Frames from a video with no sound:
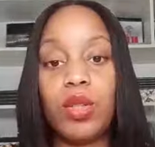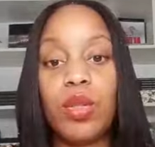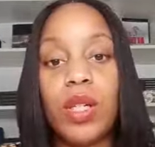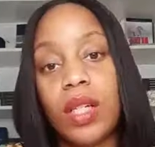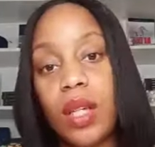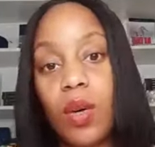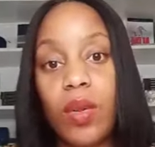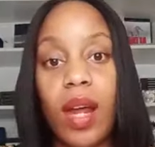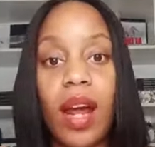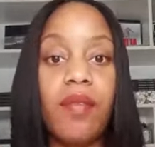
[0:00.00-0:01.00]
you two days ago
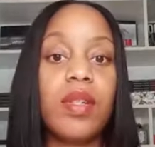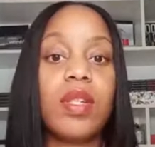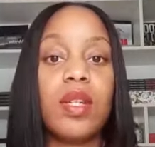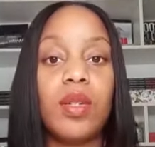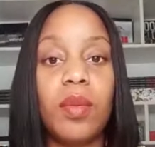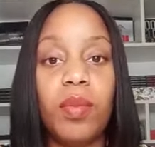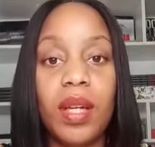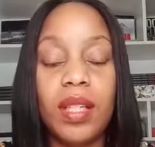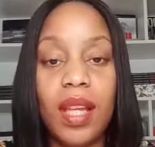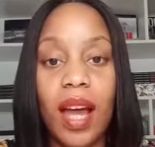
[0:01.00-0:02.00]
that I haven't seen you in a
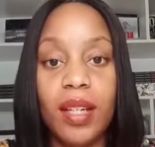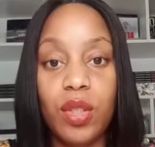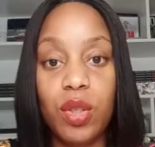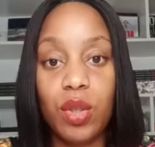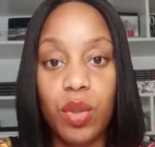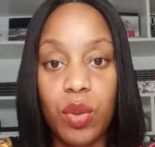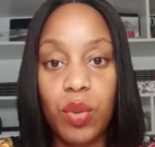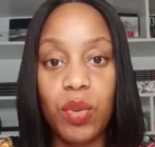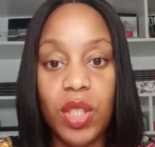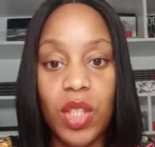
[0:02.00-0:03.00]
bit. I should
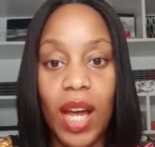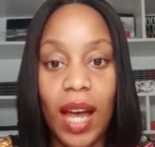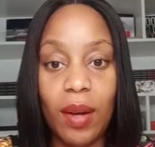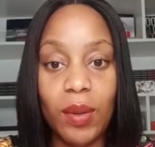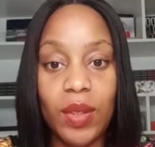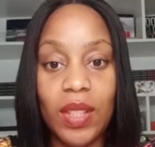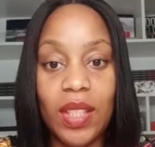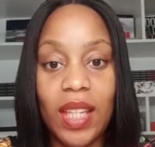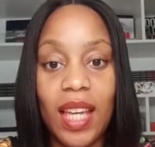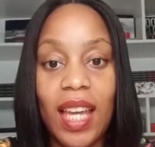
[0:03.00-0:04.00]
reach out.
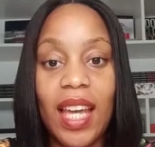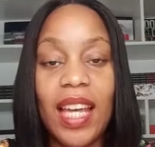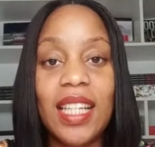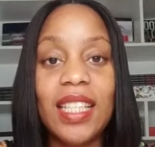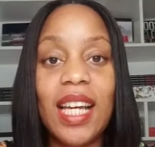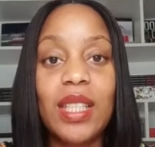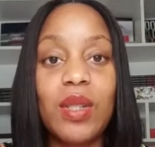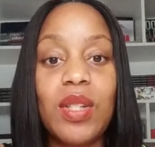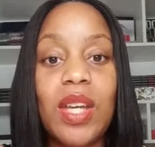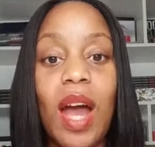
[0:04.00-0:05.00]
It's nice
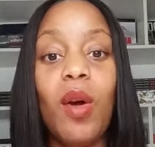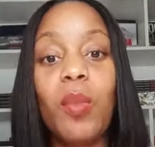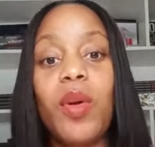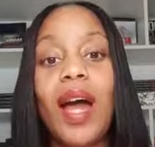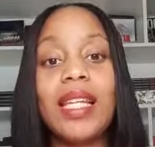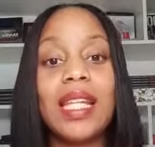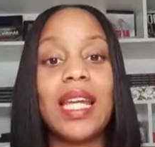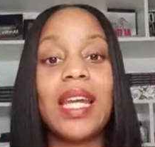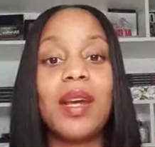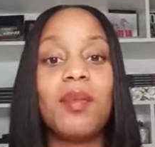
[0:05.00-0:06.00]
to see you. I hope you guys
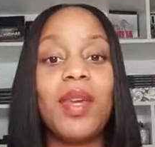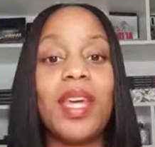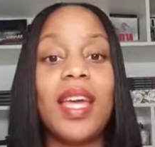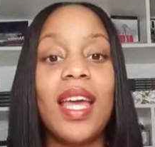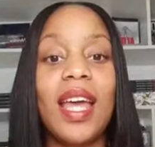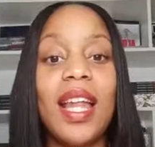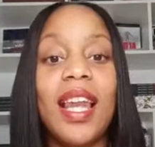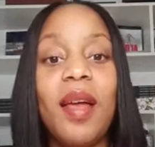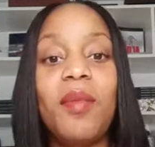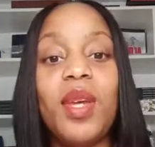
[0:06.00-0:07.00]
can hear me.
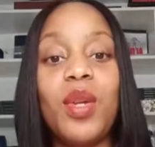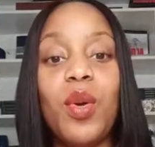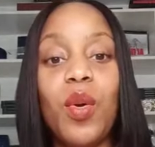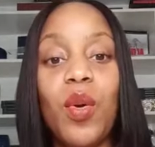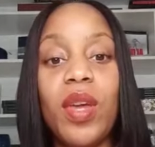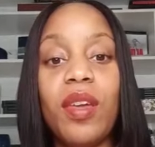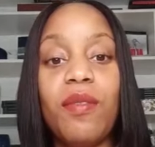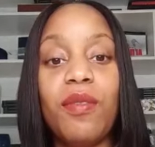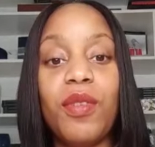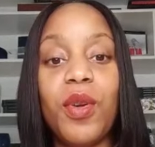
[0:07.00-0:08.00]
Let me know
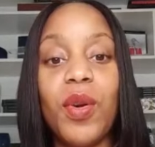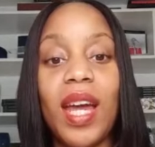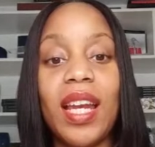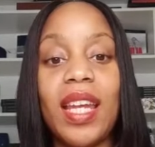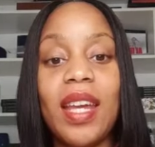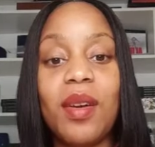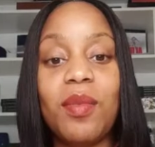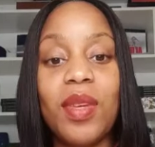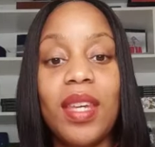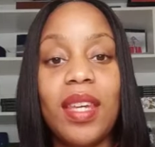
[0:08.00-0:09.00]
if you can hear
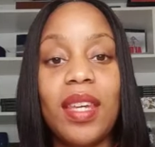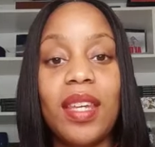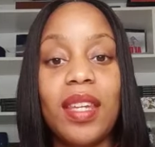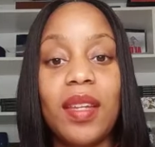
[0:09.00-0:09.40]
me.